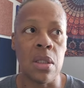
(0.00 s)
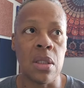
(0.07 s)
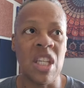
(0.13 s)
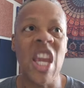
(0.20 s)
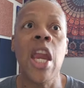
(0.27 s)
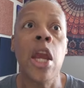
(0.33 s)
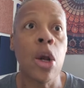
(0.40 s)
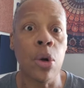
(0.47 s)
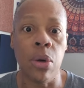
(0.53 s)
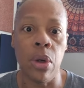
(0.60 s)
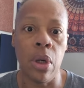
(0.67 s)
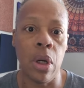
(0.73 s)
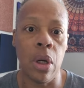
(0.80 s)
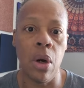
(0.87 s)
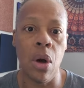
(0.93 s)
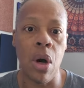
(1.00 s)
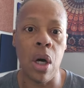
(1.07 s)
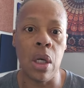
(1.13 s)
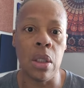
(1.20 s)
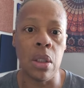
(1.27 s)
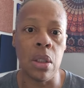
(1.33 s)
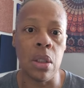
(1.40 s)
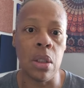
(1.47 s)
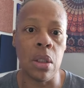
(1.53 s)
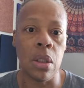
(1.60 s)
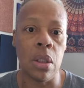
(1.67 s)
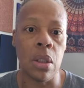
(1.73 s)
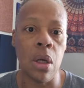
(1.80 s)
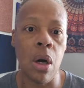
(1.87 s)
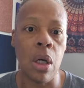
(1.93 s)
terror
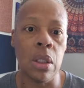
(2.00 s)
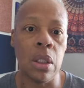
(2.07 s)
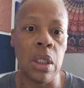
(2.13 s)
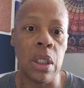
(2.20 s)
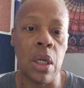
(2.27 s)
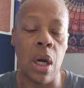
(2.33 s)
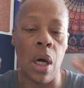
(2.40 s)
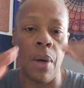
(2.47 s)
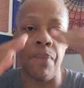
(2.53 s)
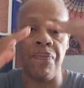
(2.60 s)
in the